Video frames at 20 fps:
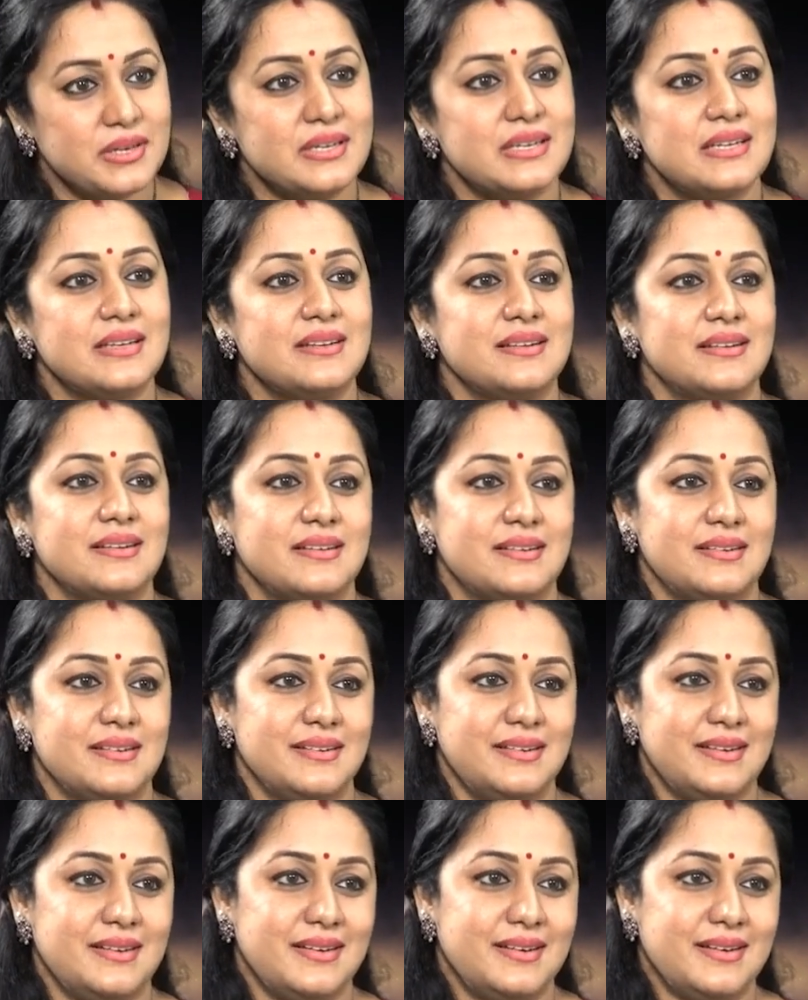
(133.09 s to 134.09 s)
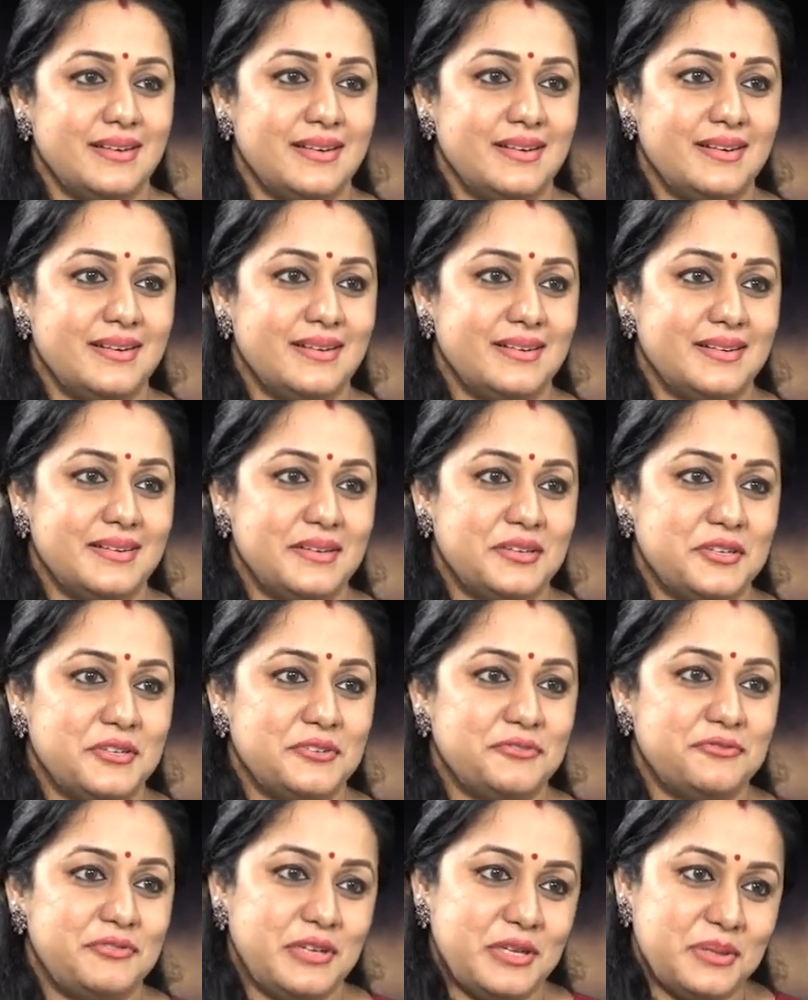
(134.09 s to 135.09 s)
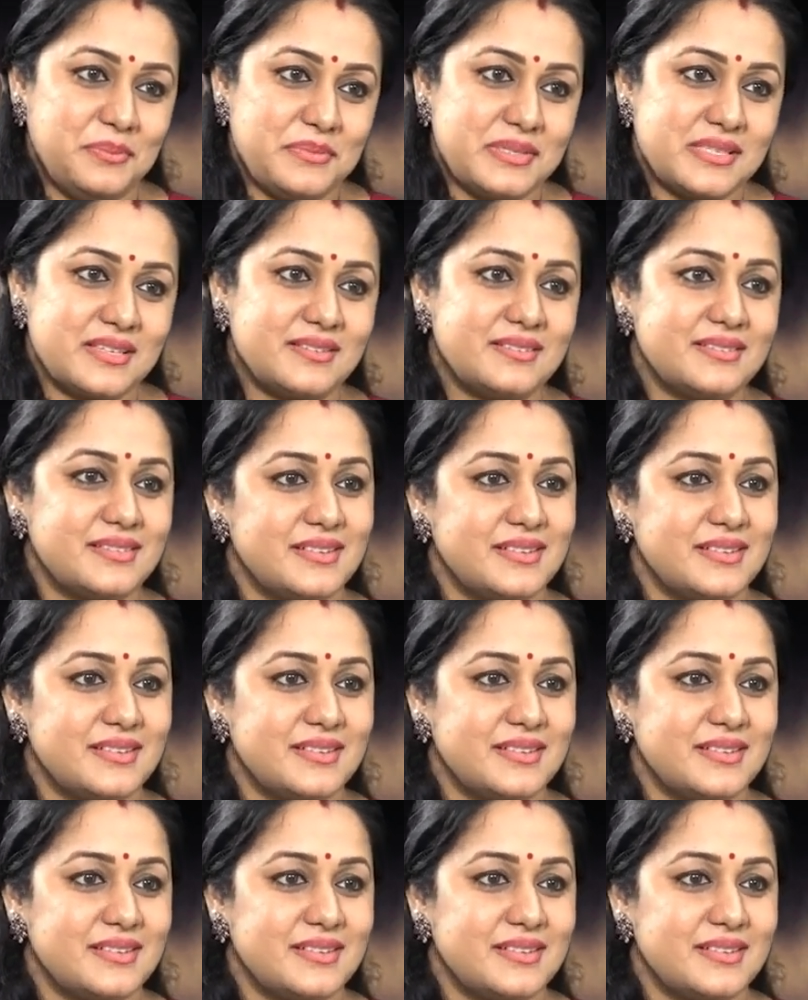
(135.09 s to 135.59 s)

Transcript: work in films.